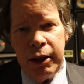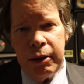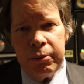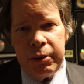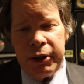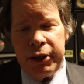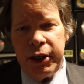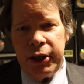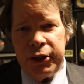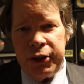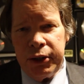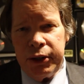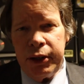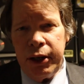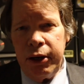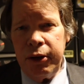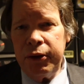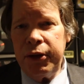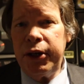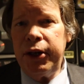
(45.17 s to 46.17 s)
but did you
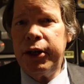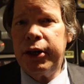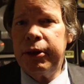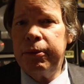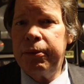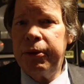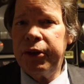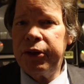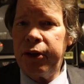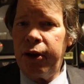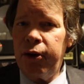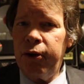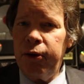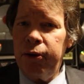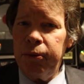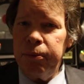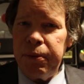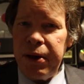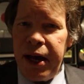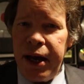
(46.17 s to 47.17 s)
know that you can put the
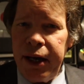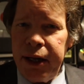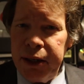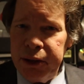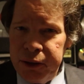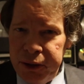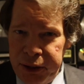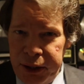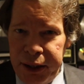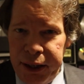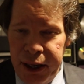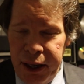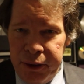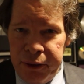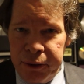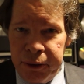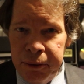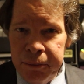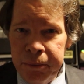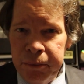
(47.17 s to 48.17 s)
whole package
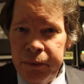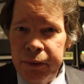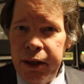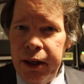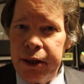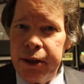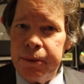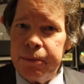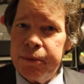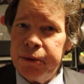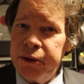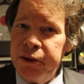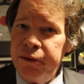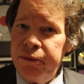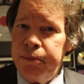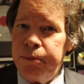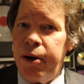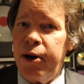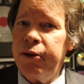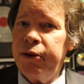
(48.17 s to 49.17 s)
together and
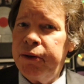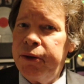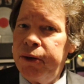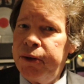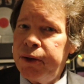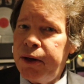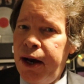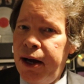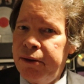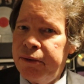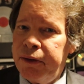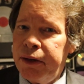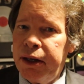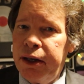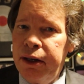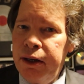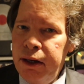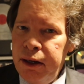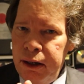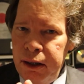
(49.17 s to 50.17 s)
improve both the
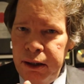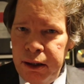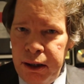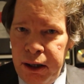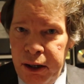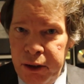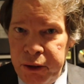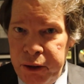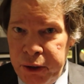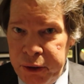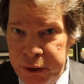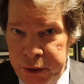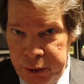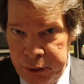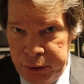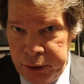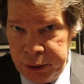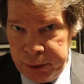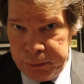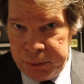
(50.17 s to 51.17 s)
traffic on your
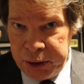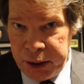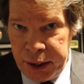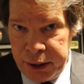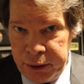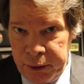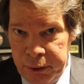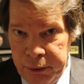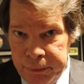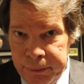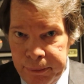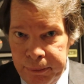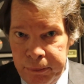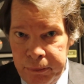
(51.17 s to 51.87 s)
YouTube channel